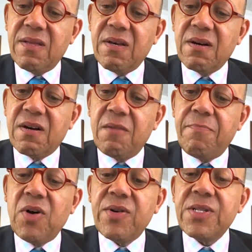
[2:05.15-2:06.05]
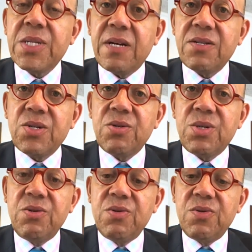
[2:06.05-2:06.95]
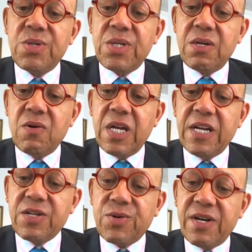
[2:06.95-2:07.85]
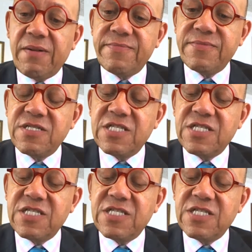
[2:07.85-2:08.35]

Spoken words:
The component sensors use yttrium.